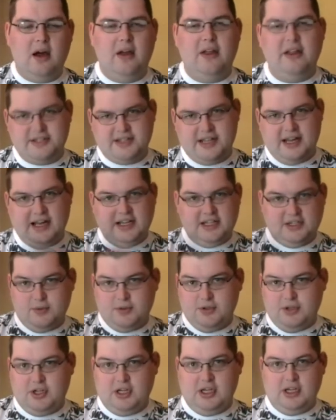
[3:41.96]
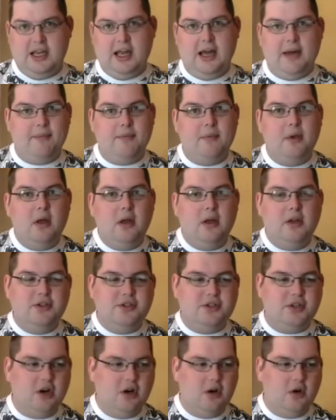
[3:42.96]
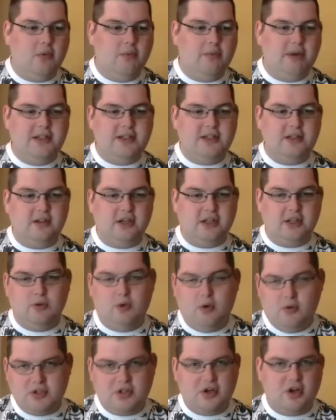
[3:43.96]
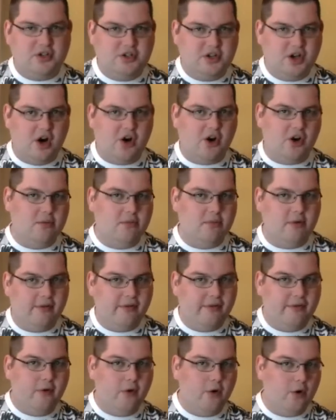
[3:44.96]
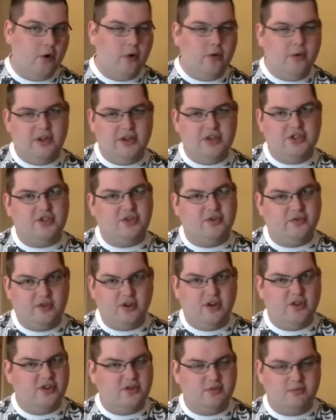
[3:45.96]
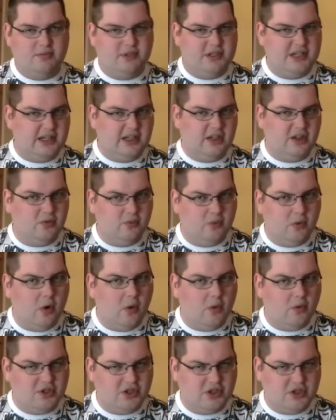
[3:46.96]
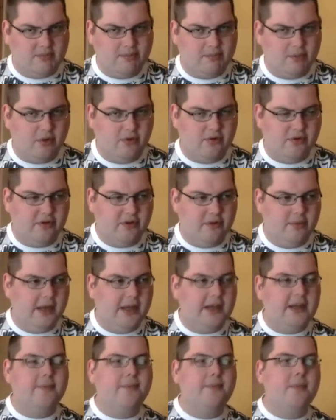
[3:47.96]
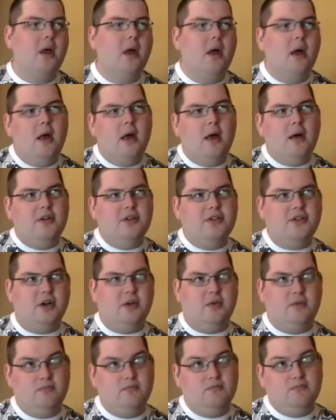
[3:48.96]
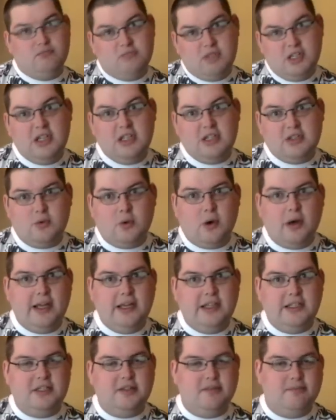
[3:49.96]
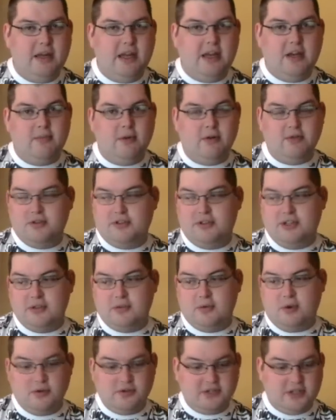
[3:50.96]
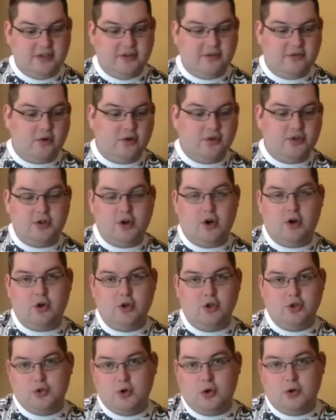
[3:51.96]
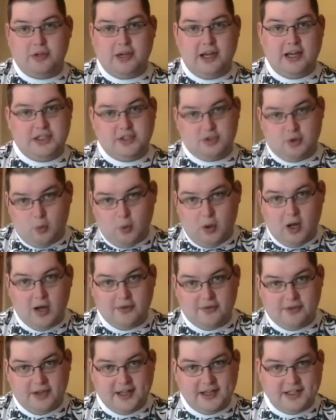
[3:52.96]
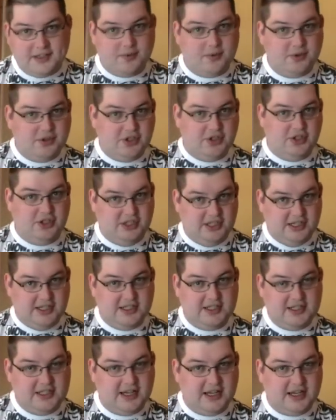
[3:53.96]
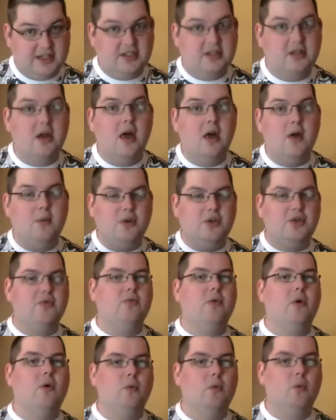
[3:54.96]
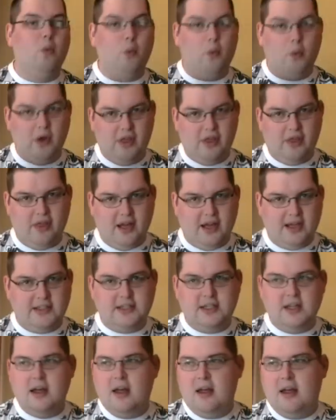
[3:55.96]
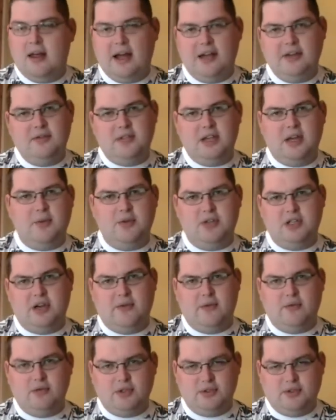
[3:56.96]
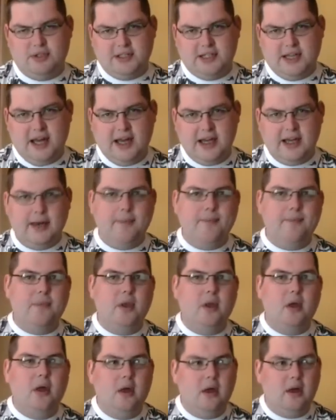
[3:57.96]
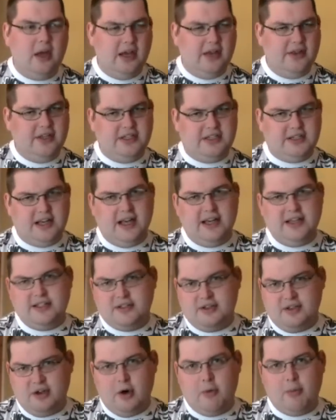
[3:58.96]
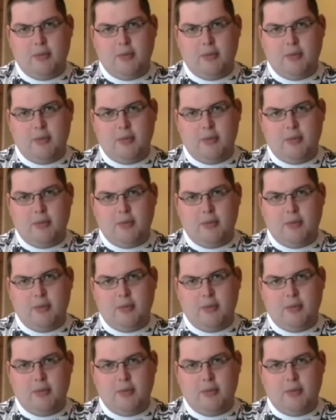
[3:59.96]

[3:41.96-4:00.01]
That's the highest one you can get. So basically, you've always got a target number of 4, unless you've got some particular roll which is important to make. So it's quite easy to make most of these rolls, and you've also got a control dice or wild dice, which is your D6, which you roll with that, and you take whichever result is higher. In these dice, they